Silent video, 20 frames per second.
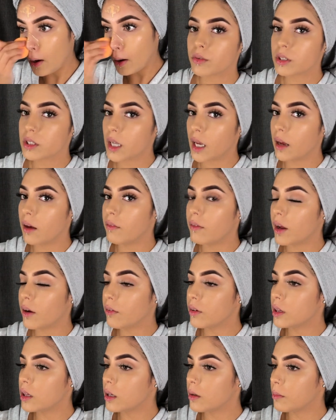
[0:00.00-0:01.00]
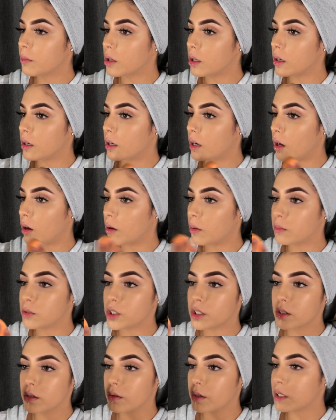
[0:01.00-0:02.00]
Once I have everything blended out, I'm
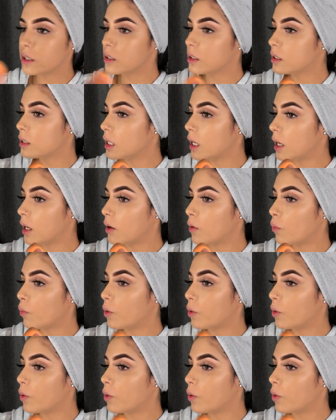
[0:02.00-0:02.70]
just going to take